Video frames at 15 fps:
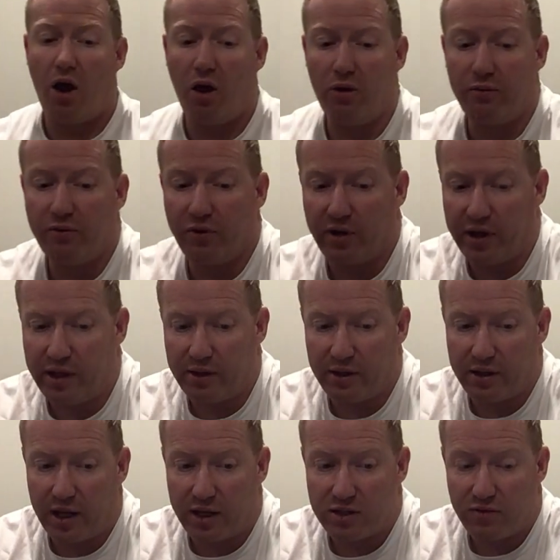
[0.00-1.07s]
hopefully in
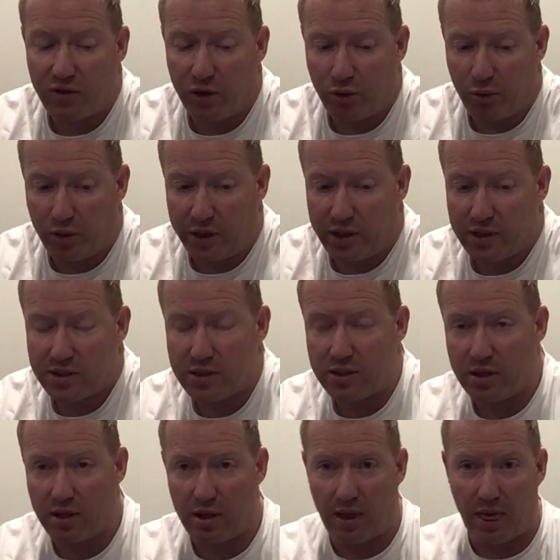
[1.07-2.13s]
the next few
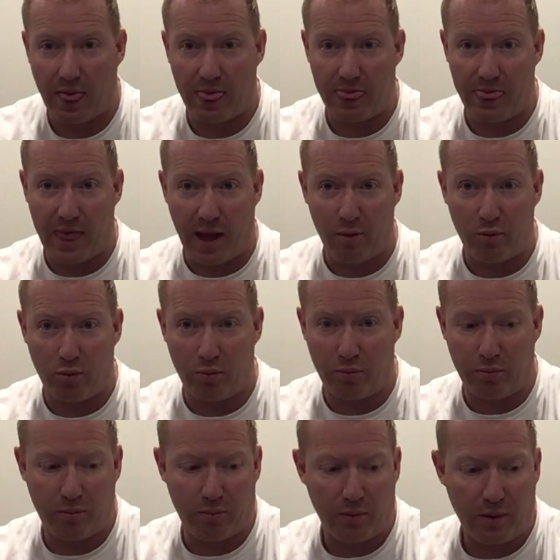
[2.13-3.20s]
weeks that will
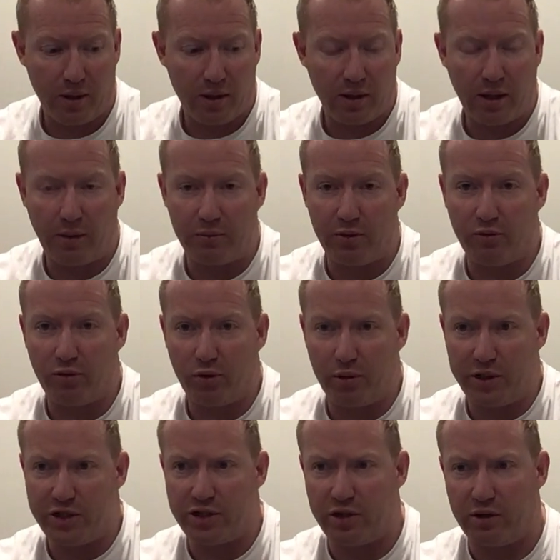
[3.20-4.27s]
come to
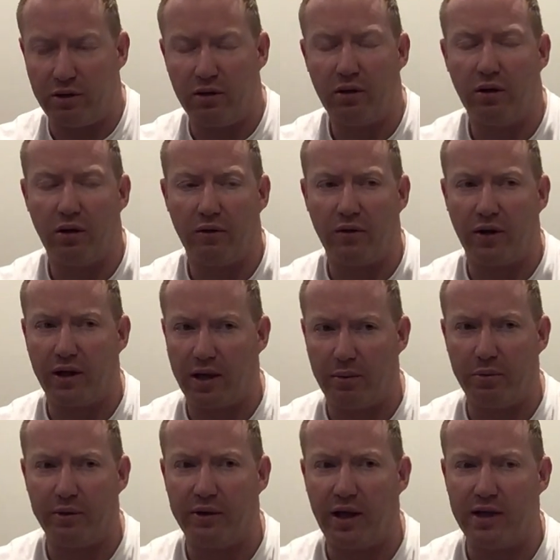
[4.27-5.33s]
fruition. I've got a
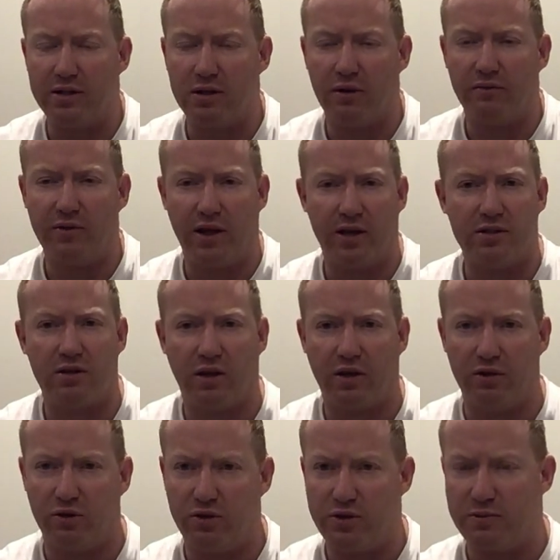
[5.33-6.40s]
couple of days off now so I
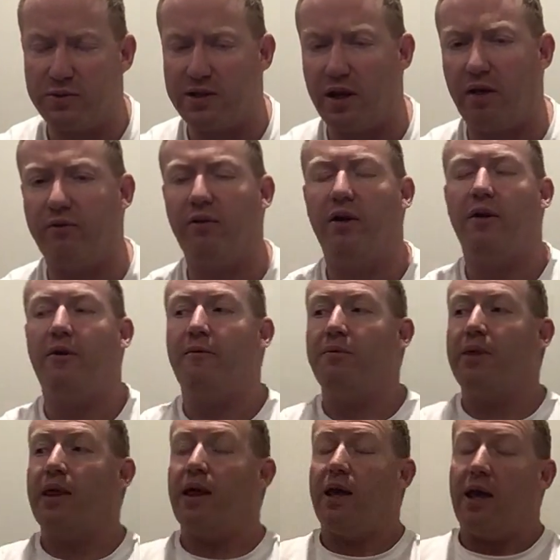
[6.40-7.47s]
can do some stuff.
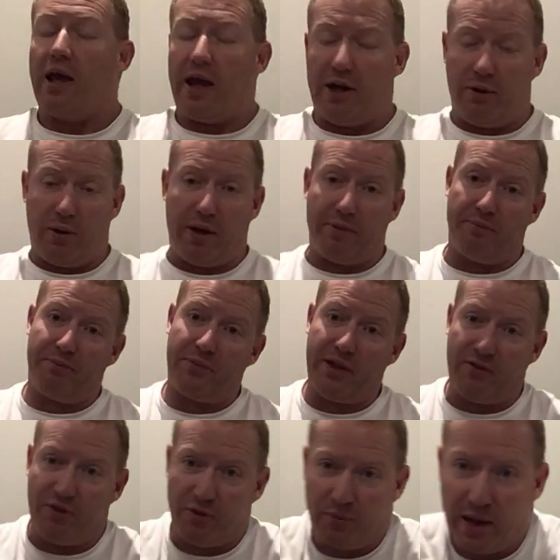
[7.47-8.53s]
Anyway,
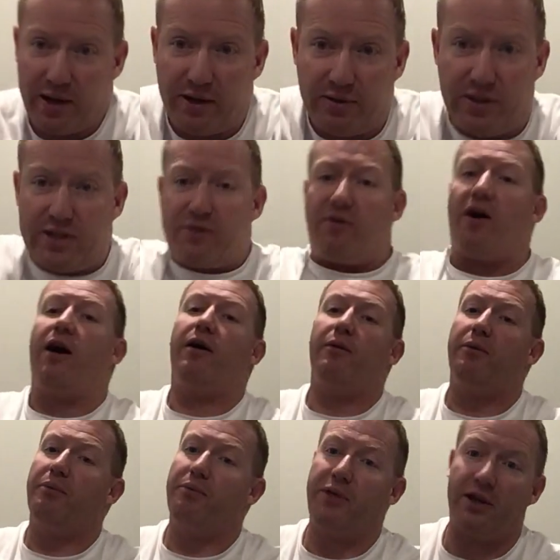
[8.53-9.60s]
if you've made it this far,
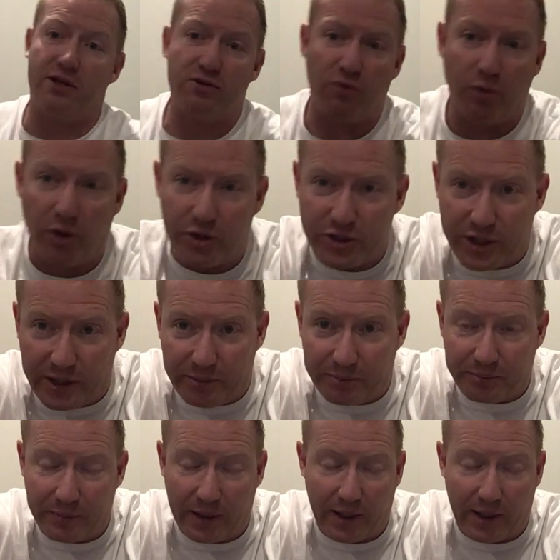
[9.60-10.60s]
thanks for watching.